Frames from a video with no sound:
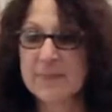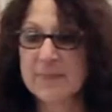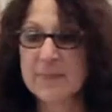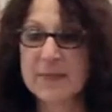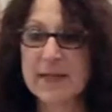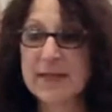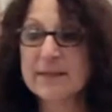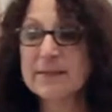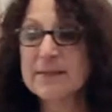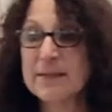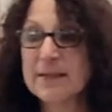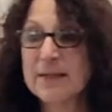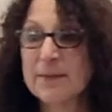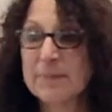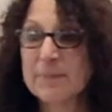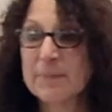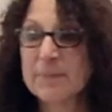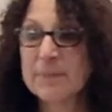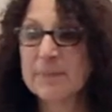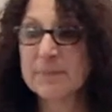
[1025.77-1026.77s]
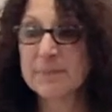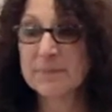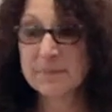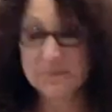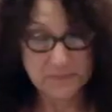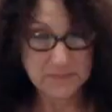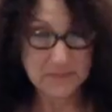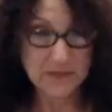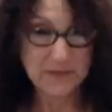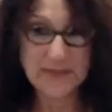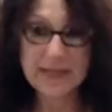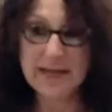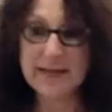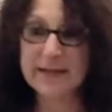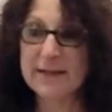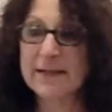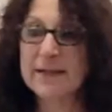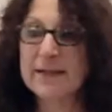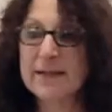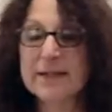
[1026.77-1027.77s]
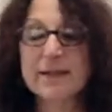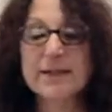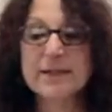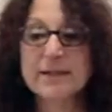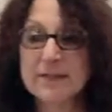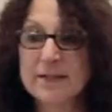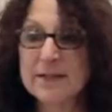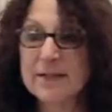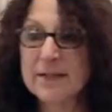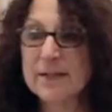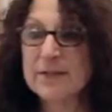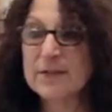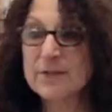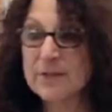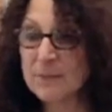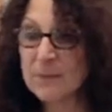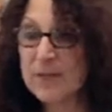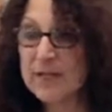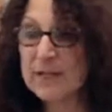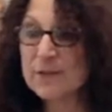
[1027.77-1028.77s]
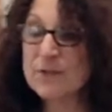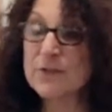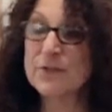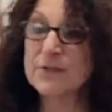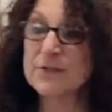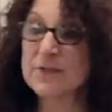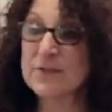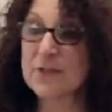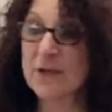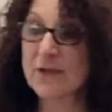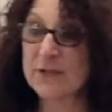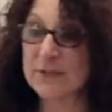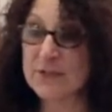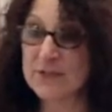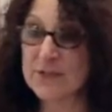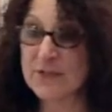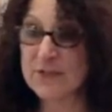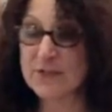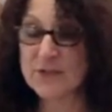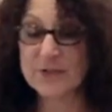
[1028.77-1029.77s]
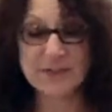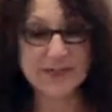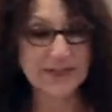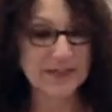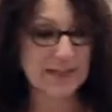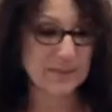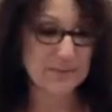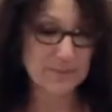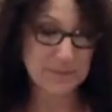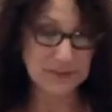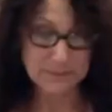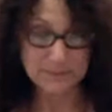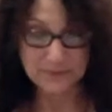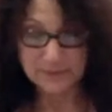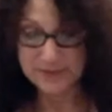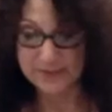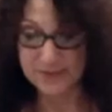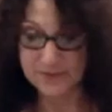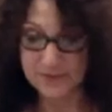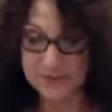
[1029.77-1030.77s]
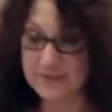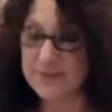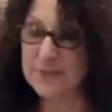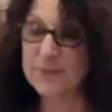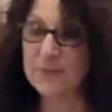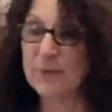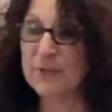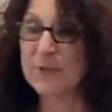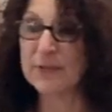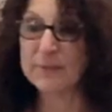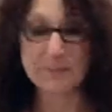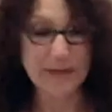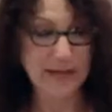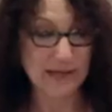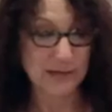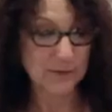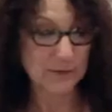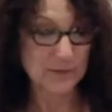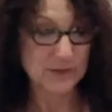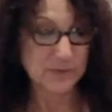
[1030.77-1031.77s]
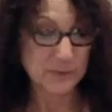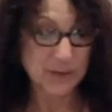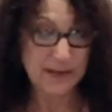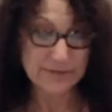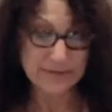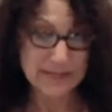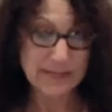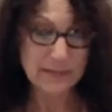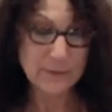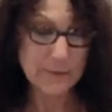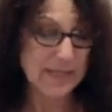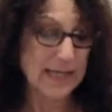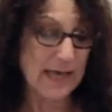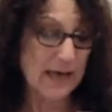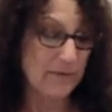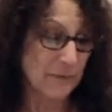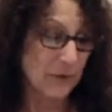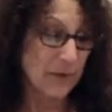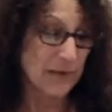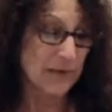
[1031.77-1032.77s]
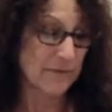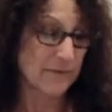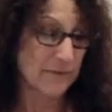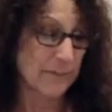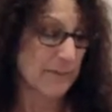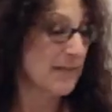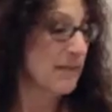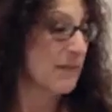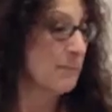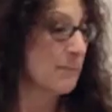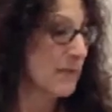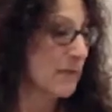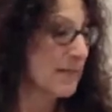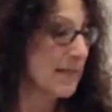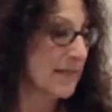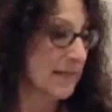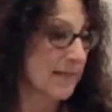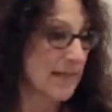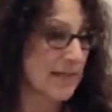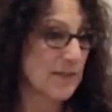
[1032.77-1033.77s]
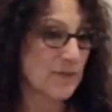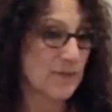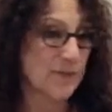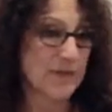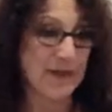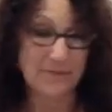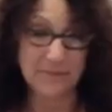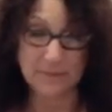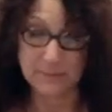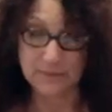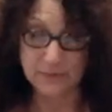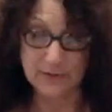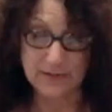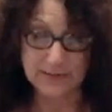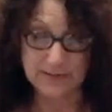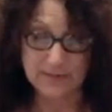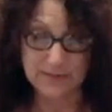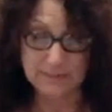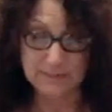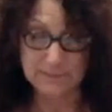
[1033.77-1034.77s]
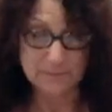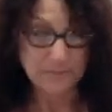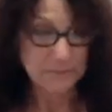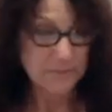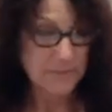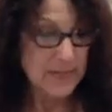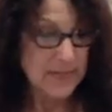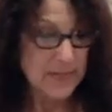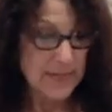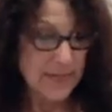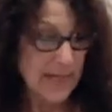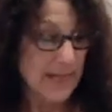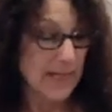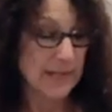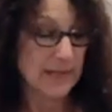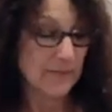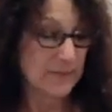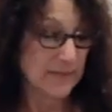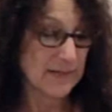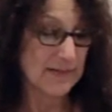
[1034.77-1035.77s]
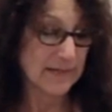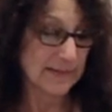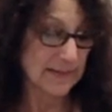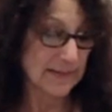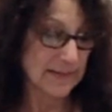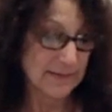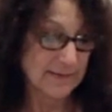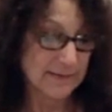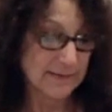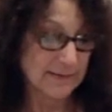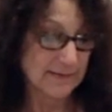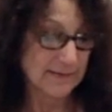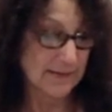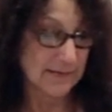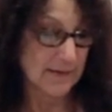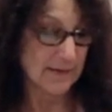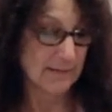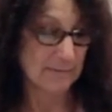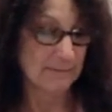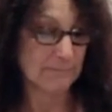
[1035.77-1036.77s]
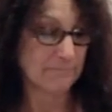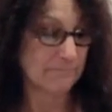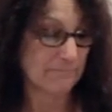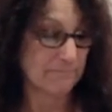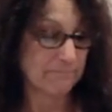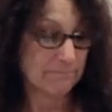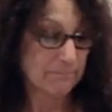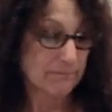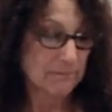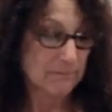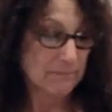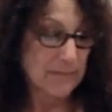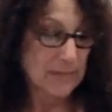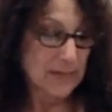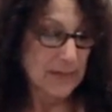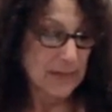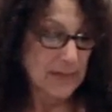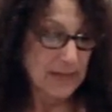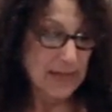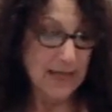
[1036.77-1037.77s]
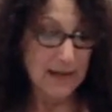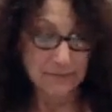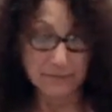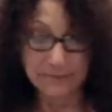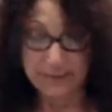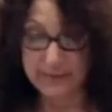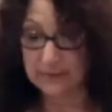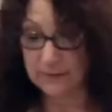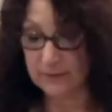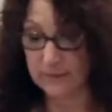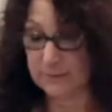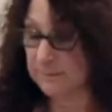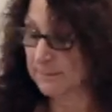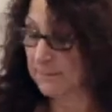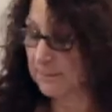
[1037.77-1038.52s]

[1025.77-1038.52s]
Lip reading: Yes? Okay. So why don't you start, Ginger, and then people can just work backwards. I think we have all of them in the book in case you haven't brought them. And everything is alphabetical.